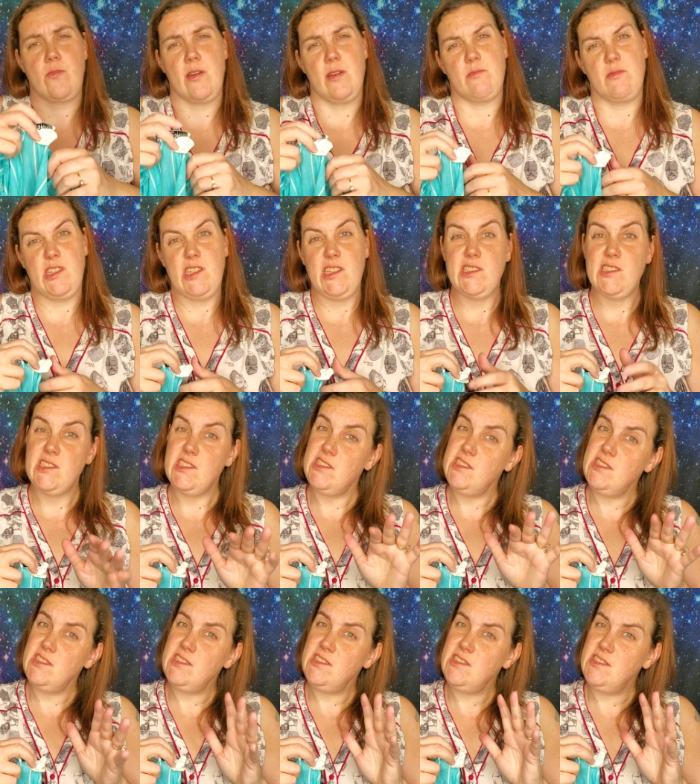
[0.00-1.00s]
why I'm like,
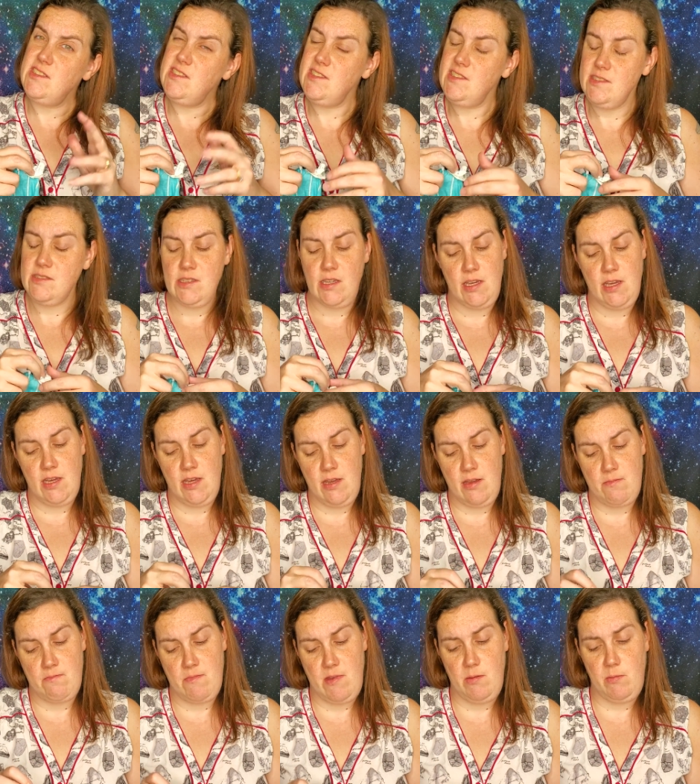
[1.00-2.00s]
mm,
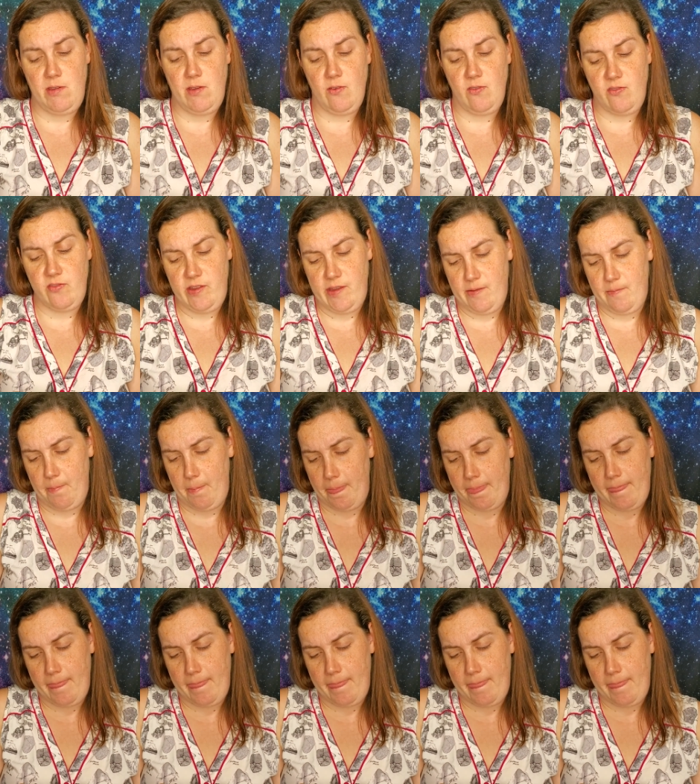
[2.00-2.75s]
maybe it'll fit.